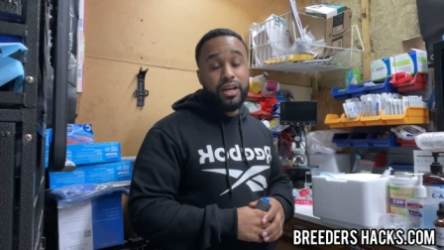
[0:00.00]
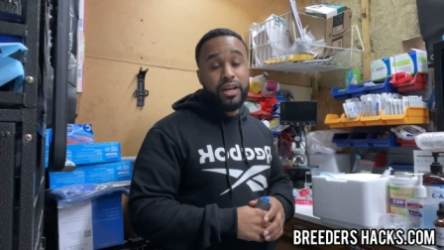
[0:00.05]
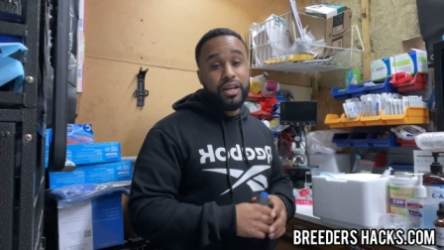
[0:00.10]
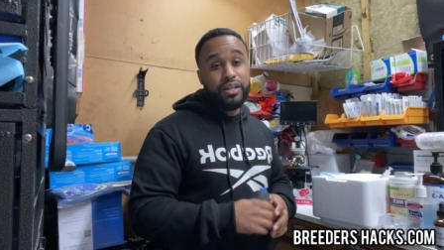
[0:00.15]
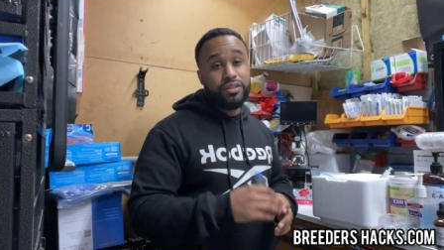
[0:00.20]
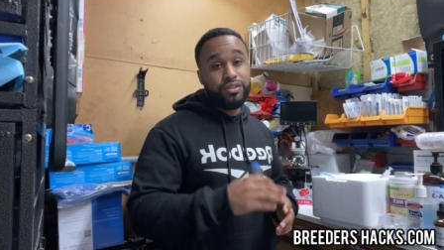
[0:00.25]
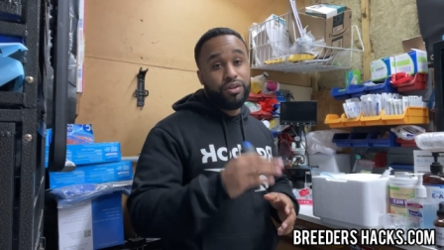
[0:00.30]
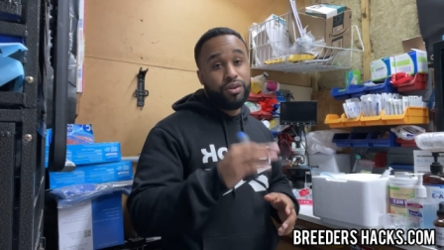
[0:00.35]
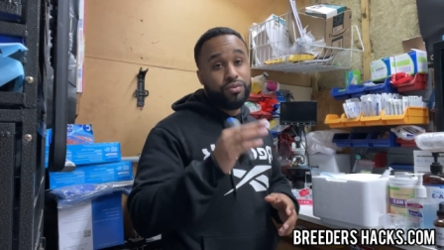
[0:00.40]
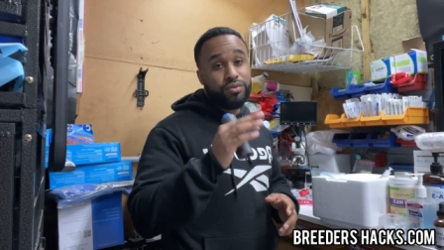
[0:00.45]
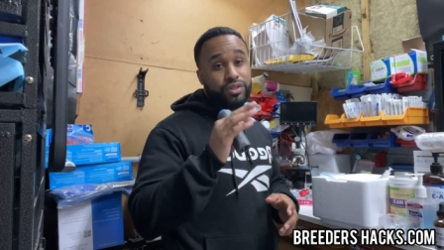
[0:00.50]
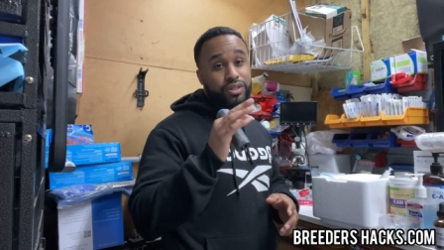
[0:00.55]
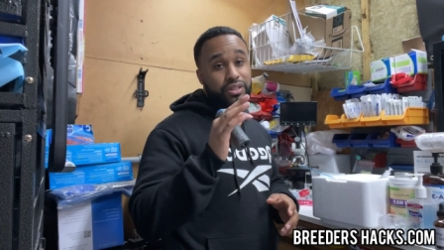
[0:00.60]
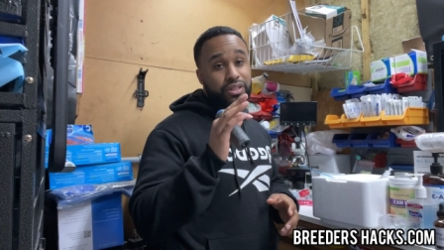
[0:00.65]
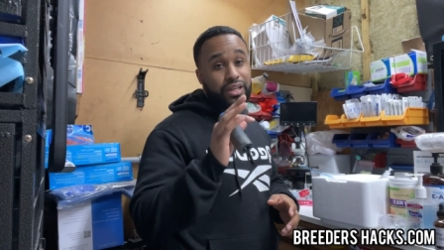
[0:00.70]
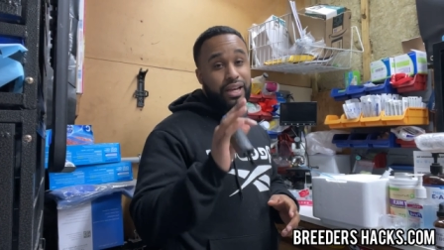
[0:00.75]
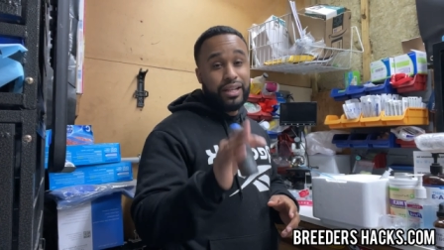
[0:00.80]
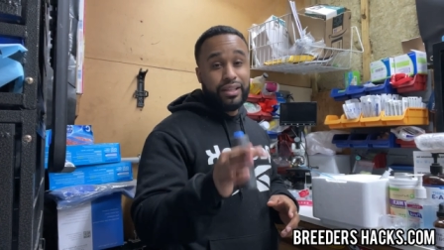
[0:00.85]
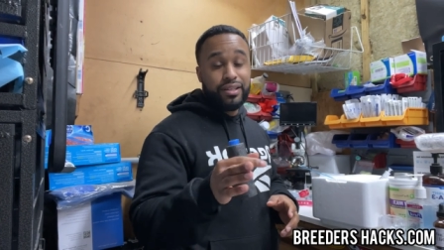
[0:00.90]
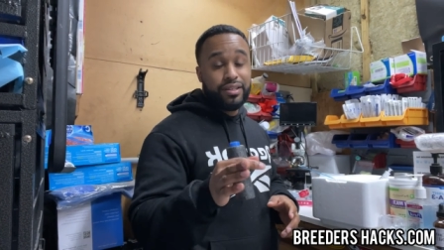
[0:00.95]
is don't
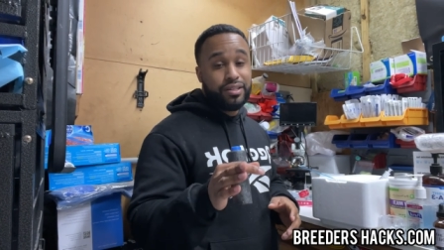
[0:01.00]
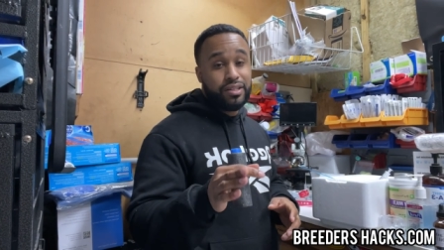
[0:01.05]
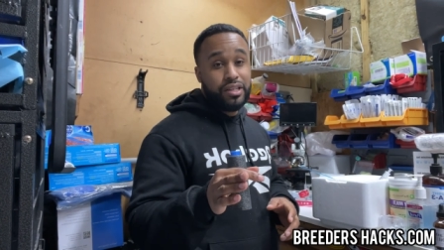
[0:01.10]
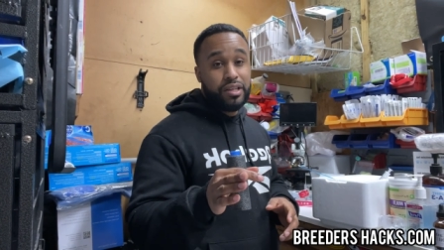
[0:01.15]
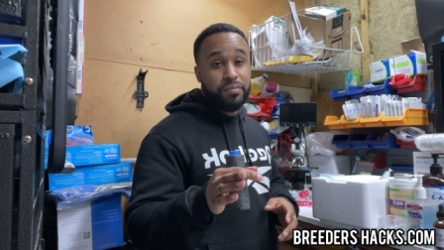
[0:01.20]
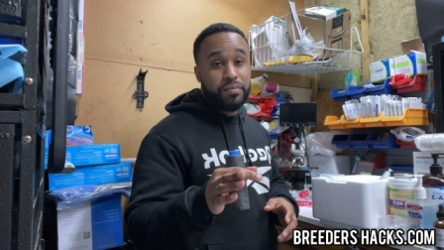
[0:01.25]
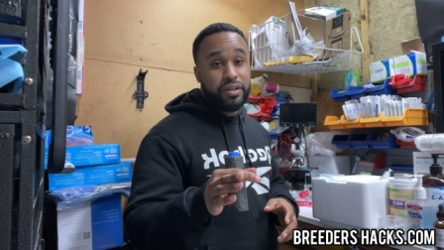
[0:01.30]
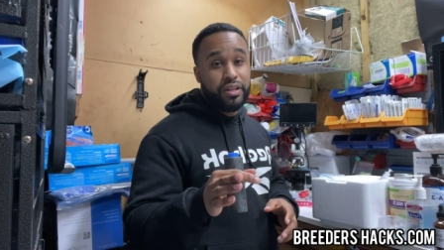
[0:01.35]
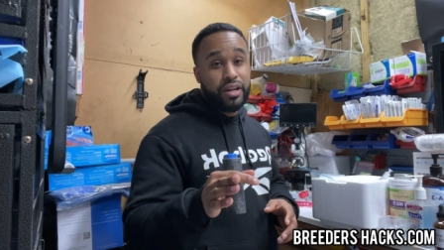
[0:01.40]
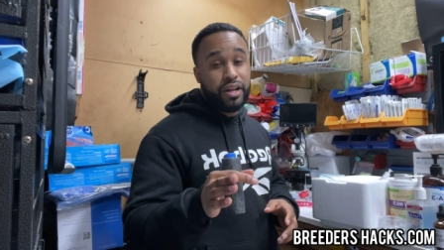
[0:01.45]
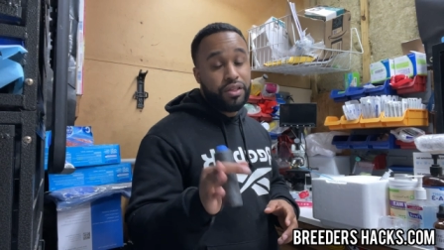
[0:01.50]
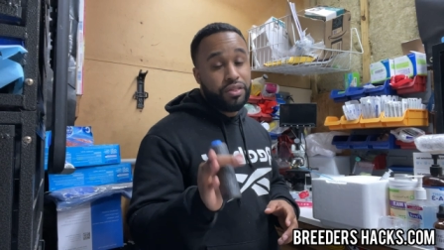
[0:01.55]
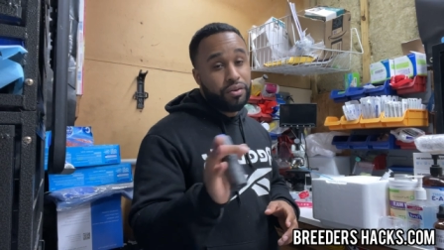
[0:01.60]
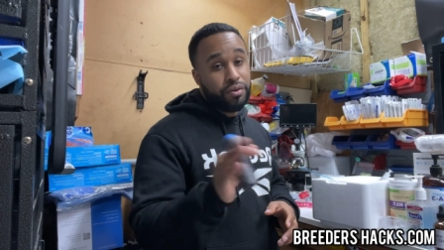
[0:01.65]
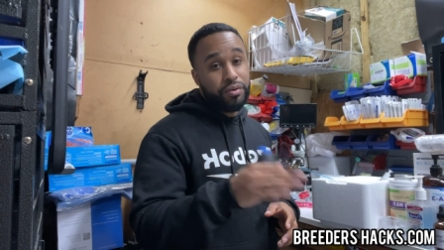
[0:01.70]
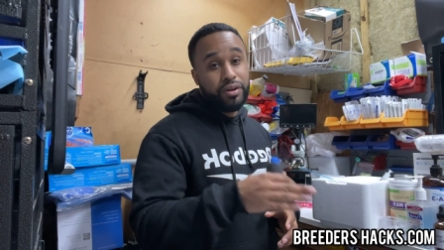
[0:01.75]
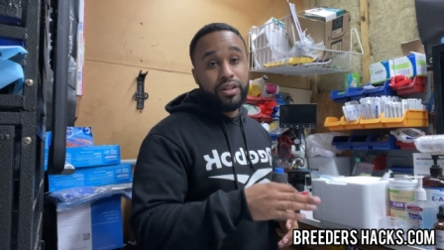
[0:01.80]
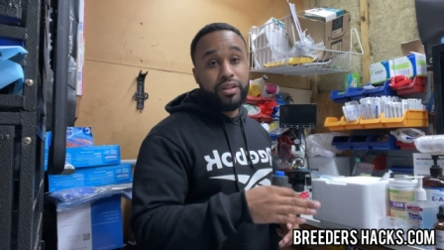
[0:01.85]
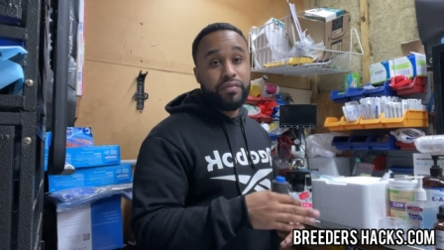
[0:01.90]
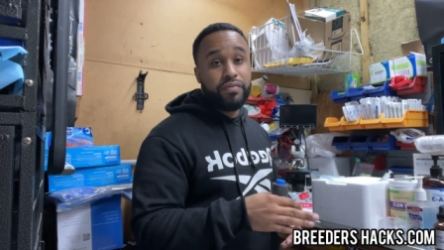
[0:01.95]
just get the semen and
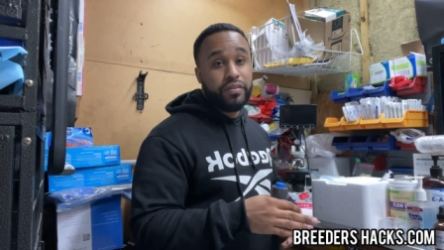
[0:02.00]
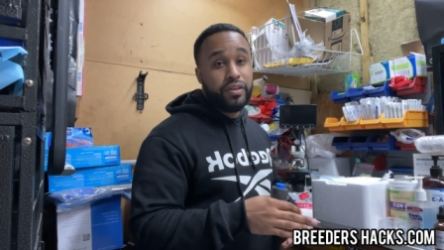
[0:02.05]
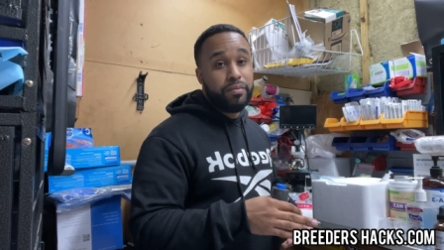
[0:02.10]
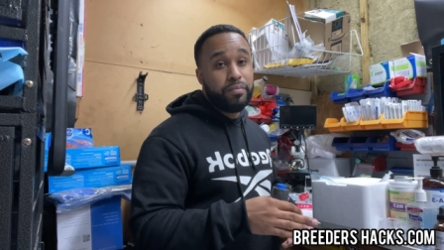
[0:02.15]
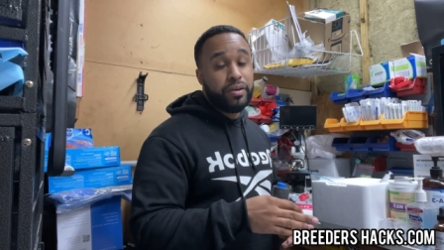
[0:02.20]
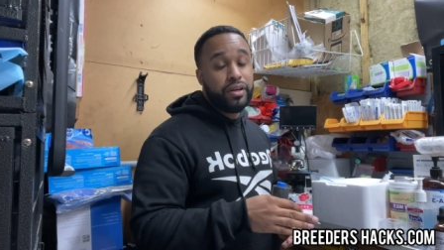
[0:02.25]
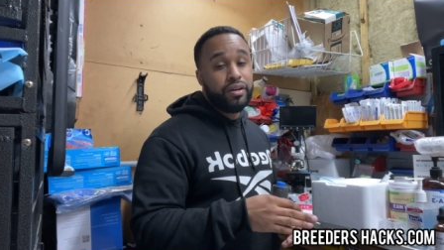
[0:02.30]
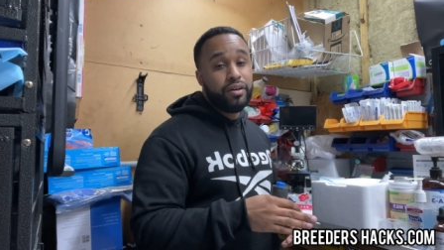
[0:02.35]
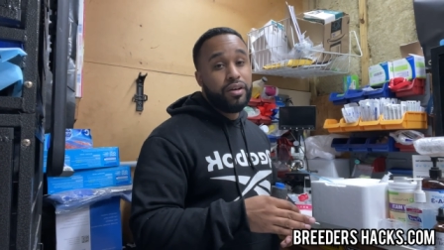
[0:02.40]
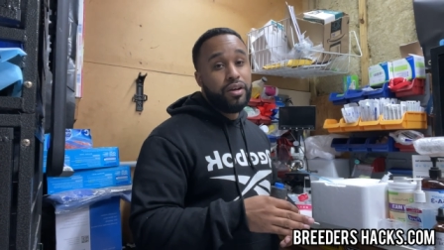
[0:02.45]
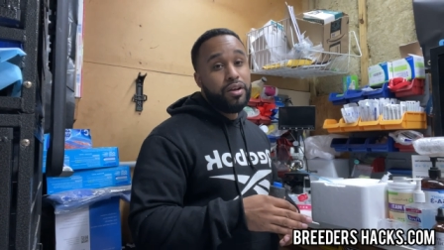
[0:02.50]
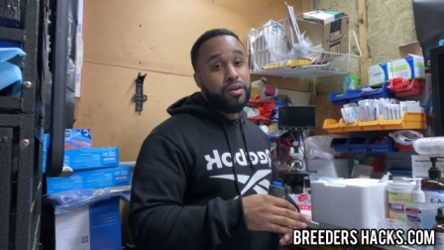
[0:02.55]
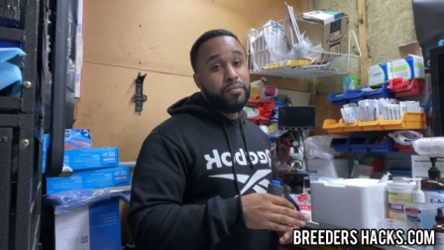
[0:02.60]
throw it in the female,